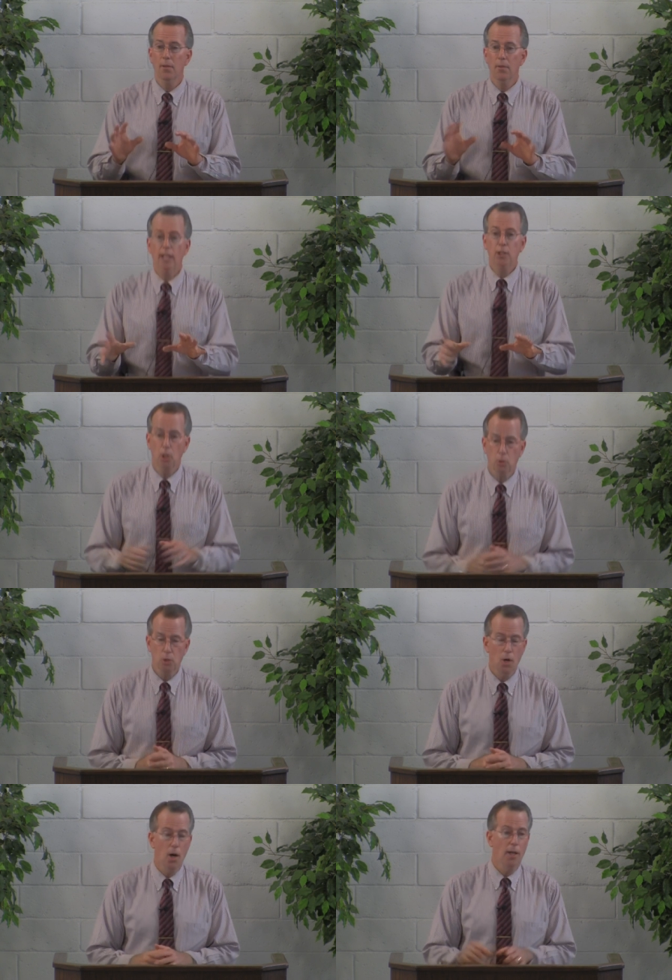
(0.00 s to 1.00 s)
They chose
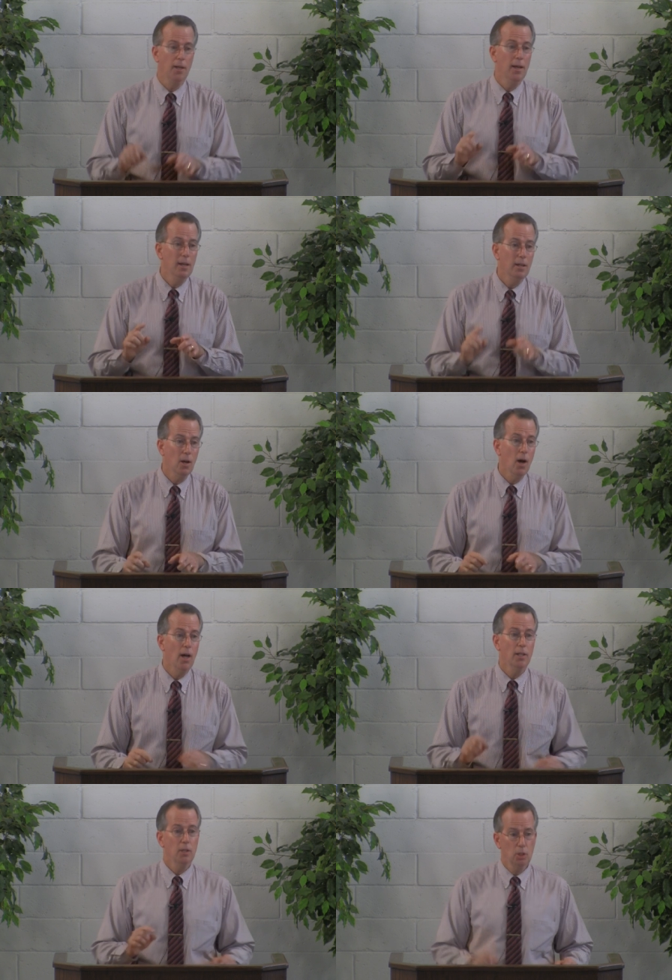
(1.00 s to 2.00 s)
God.
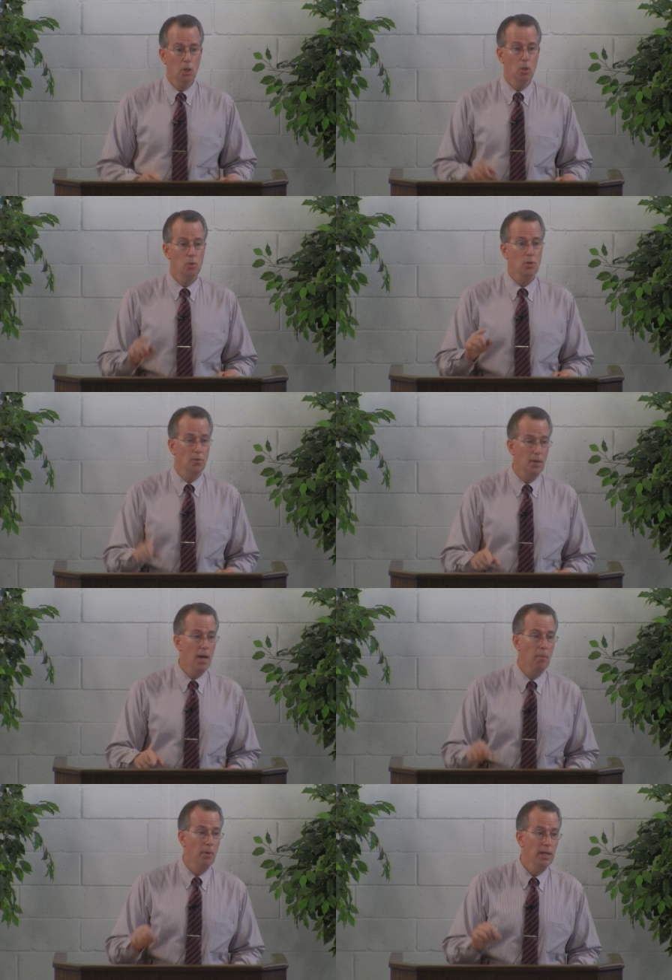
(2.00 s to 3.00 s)
God chose
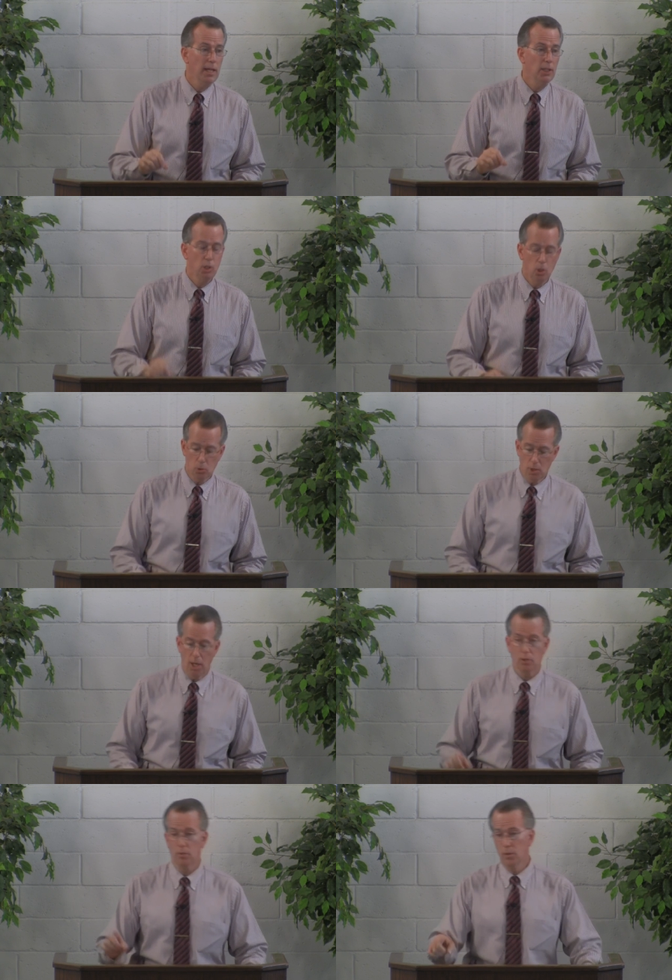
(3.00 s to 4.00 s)
them. He chose
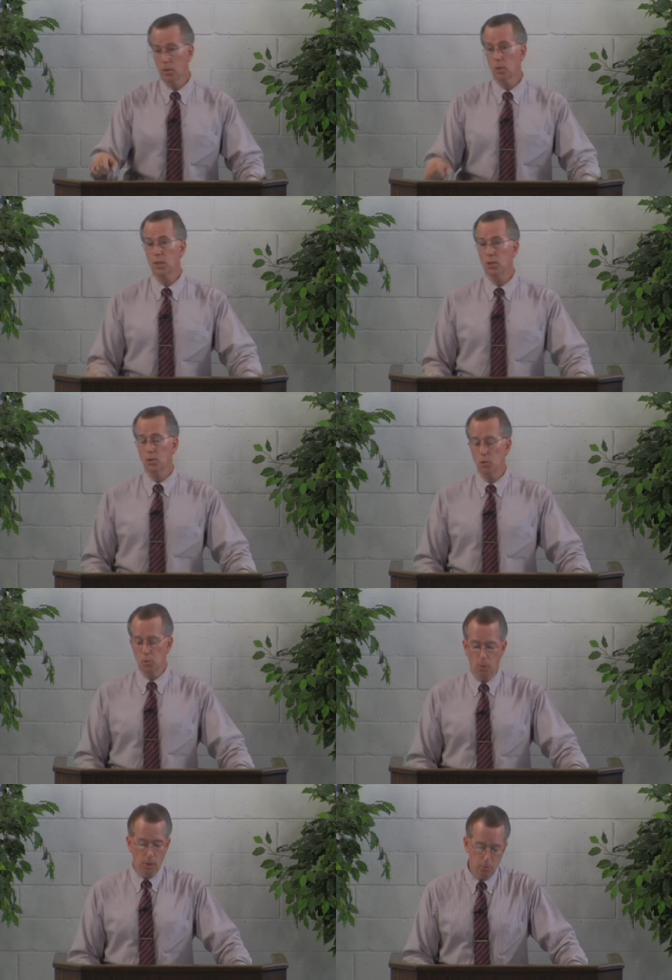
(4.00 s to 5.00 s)
us. If you're a Christian
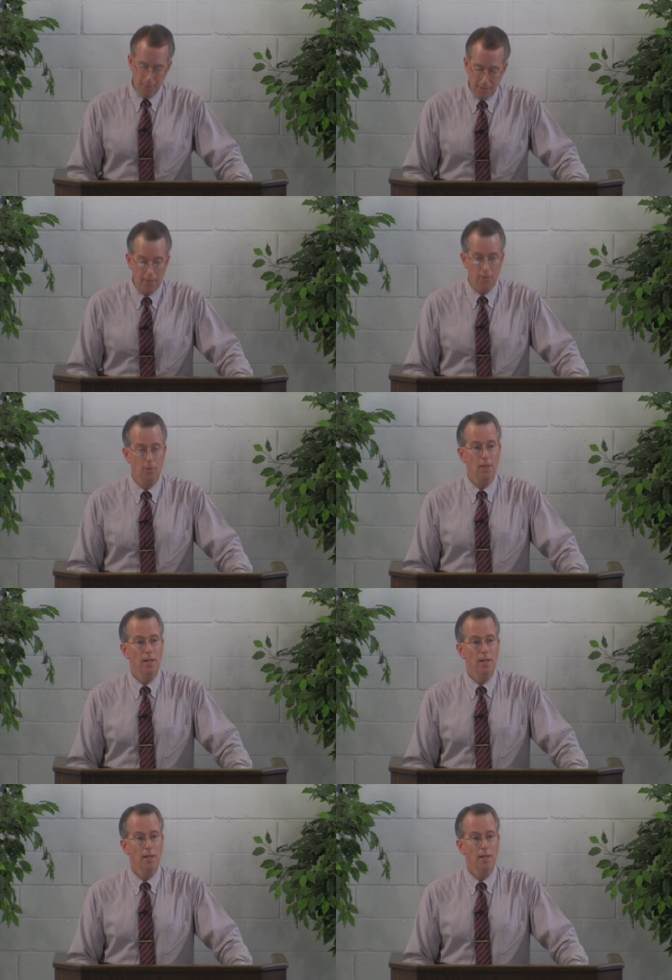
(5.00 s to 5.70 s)
this morning, it's because